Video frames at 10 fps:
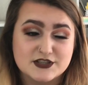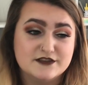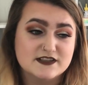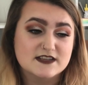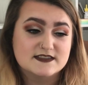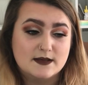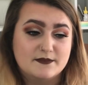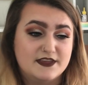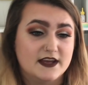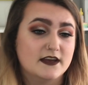So you've done
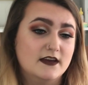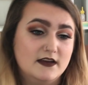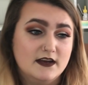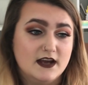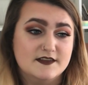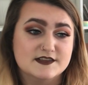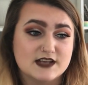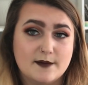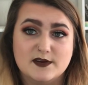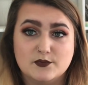something in this
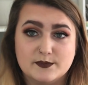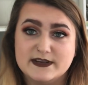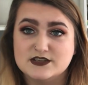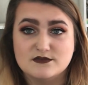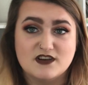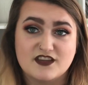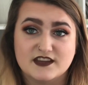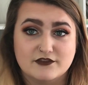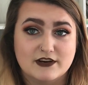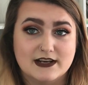time you would have been doing
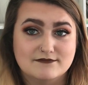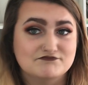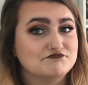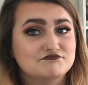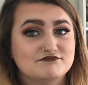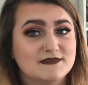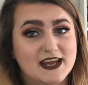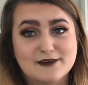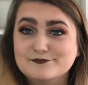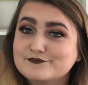nothing really. Yeah.